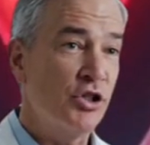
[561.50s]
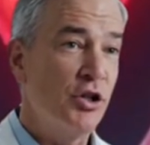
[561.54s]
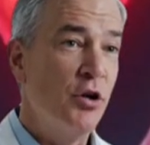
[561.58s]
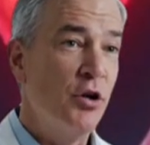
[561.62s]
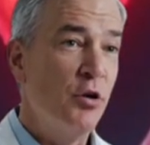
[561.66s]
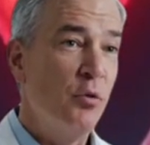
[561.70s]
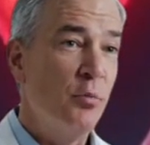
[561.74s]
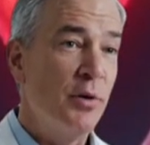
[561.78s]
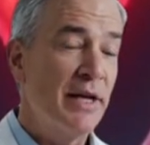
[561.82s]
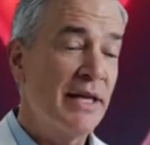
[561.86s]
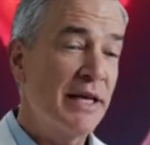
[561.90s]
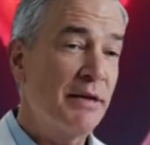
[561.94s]

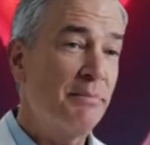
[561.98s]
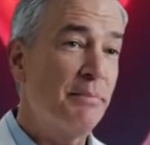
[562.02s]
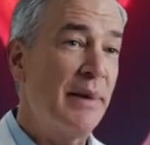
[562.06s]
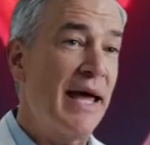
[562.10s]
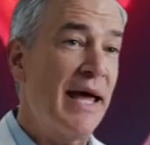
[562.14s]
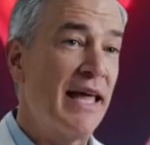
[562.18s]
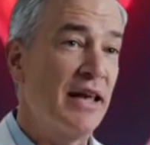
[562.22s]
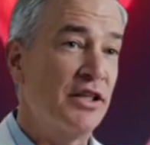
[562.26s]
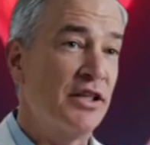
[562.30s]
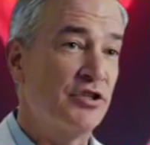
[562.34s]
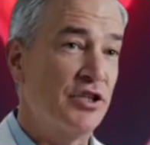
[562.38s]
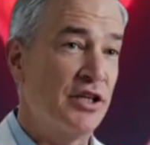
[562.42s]
that
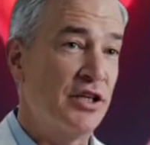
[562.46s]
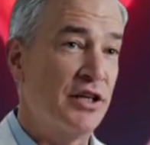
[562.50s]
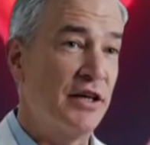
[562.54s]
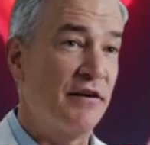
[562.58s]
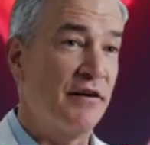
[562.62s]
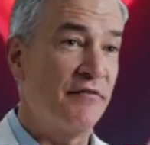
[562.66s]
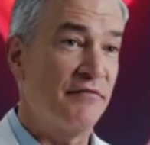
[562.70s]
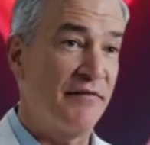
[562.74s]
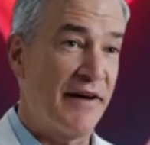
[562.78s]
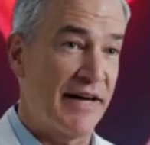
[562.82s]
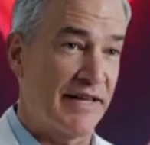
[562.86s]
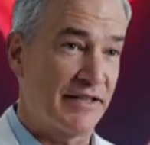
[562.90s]
glorifies
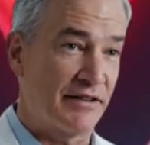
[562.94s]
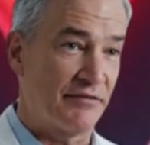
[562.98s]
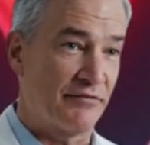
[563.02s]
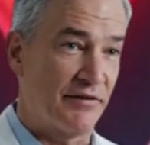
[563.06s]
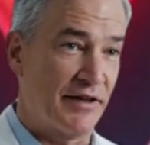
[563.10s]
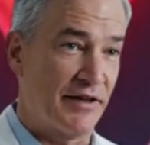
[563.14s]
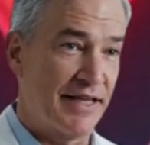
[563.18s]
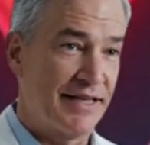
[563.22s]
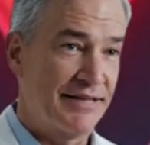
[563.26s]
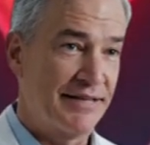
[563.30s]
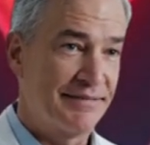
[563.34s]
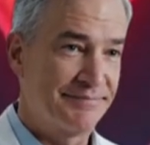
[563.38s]
pushing
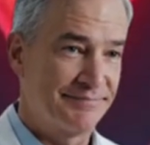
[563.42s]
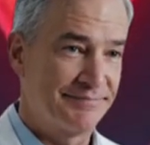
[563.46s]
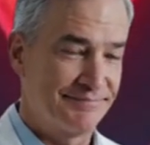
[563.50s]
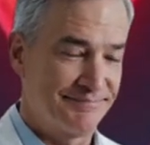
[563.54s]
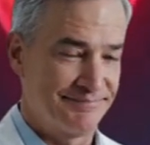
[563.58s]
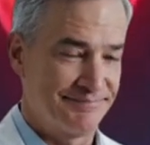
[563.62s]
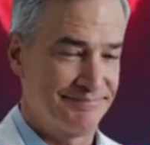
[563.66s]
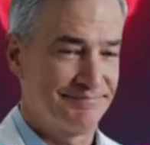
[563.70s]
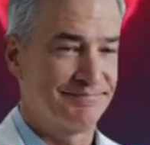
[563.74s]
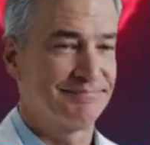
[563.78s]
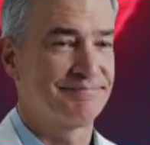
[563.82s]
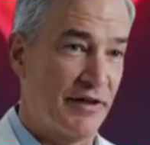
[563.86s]
through.
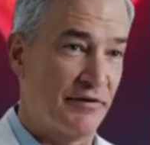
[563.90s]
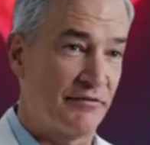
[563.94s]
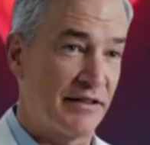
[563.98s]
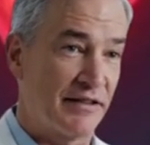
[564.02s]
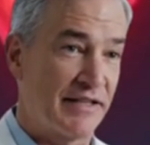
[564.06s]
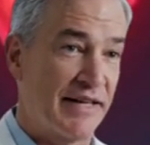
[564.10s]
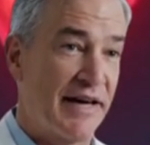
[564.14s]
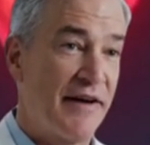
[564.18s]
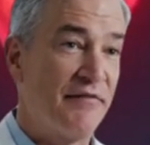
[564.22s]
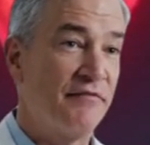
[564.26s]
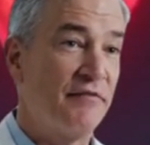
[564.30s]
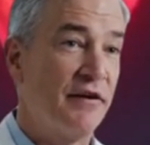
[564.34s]
The
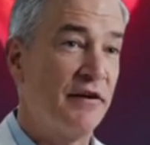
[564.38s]
less you